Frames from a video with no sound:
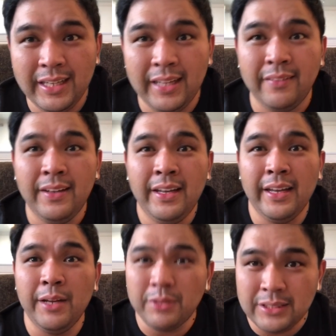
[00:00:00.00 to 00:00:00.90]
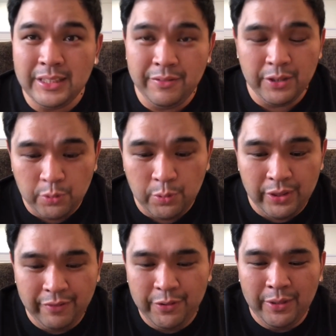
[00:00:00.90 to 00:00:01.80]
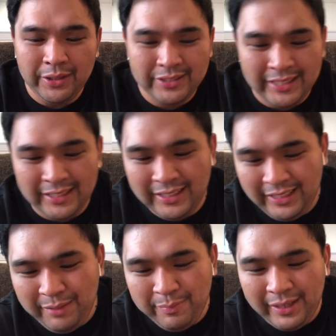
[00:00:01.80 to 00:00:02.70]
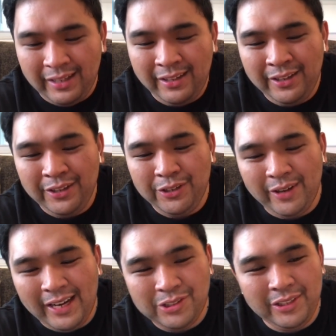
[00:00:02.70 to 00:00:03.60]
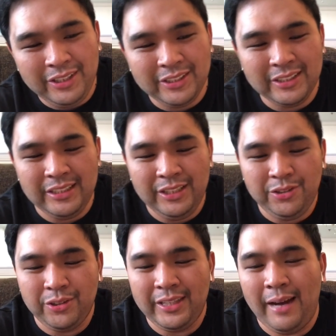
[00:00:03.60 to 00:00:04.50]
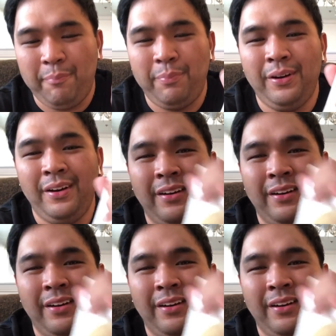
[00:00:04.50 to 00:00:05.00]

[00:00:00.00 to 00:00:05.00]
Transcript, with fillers: send. And what's even cool, if you want to send an email, you actually just need to tap